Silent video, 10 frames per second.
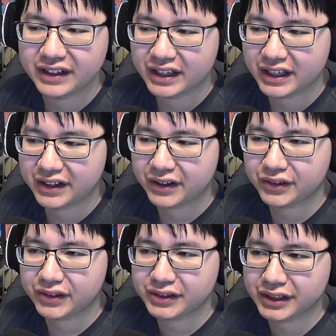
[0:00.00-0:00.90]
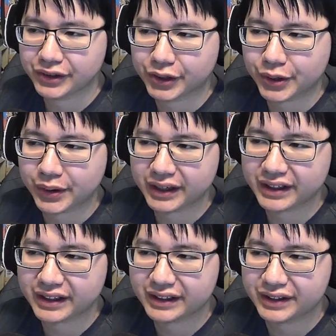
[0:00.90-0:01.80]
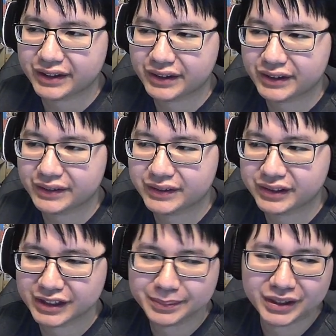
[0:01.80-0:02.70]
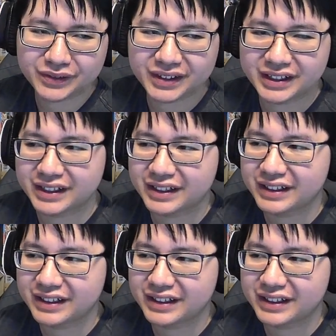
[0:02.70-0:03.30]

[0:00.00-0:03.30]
You know, do this little quick little snippet over here.